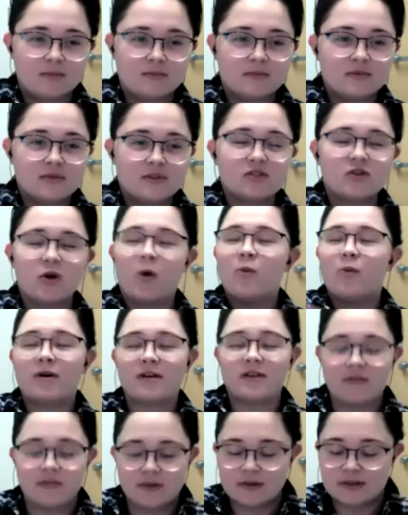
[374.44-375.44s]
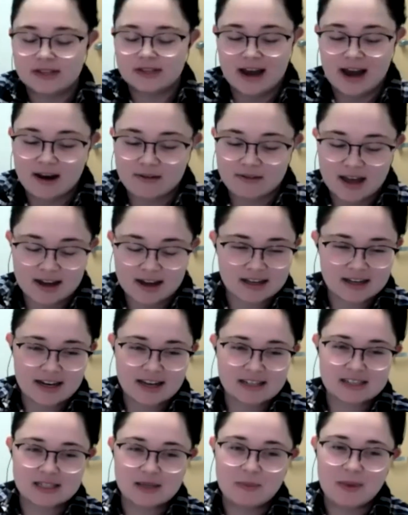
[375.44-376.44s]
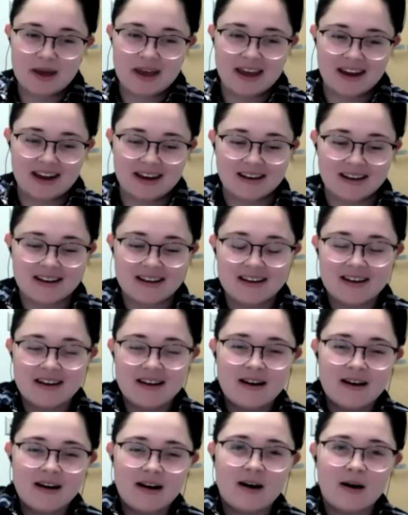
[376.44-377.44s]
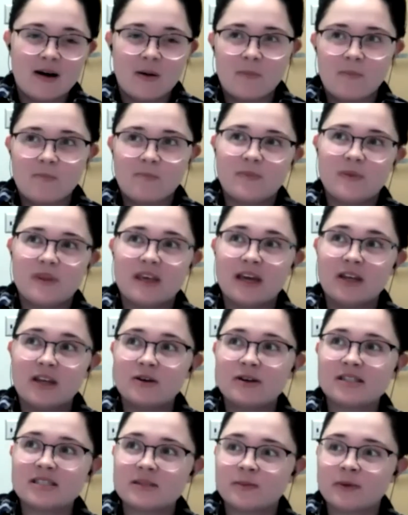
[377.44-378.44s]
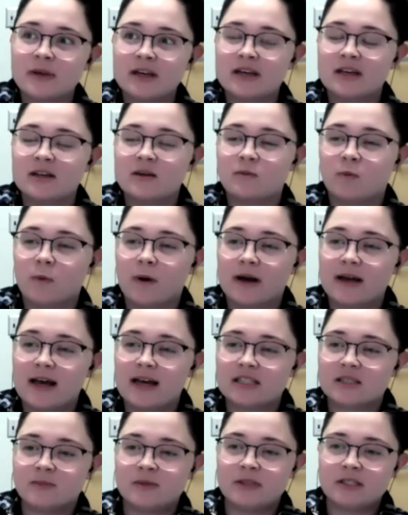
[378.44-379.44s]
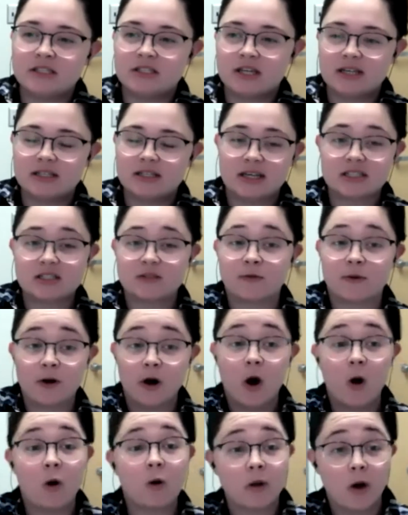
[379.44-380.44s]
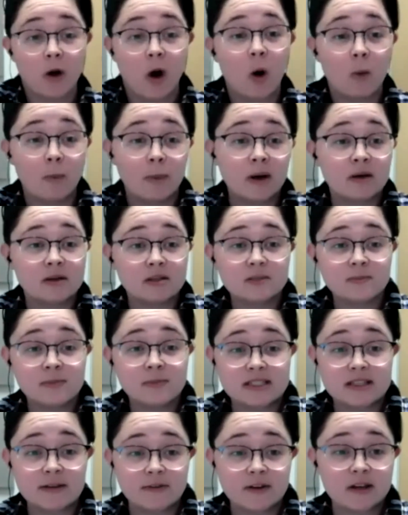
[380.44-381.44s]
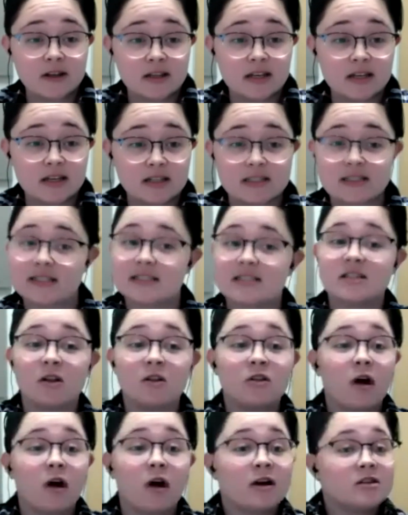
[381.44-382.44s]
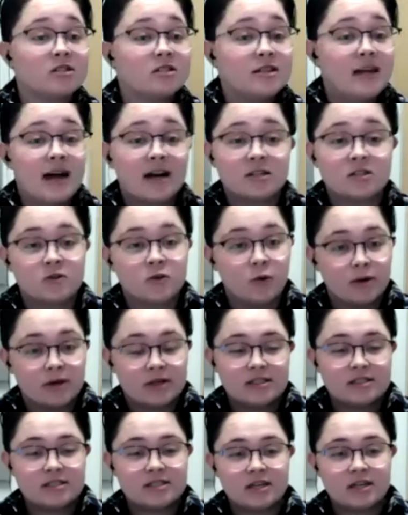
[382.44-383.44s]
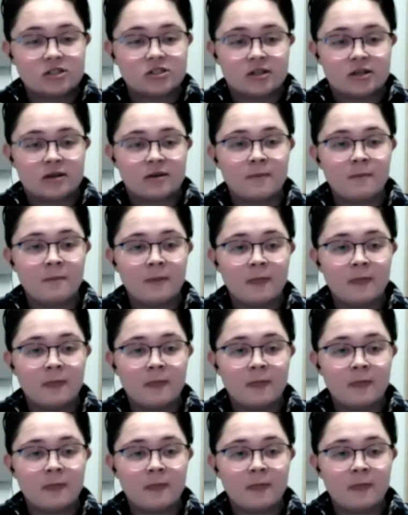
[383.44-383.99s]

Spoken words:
So wonderful to have that connection made. Can you explain what SPJ does for Oklahoma specifically? Because it's a large national organization.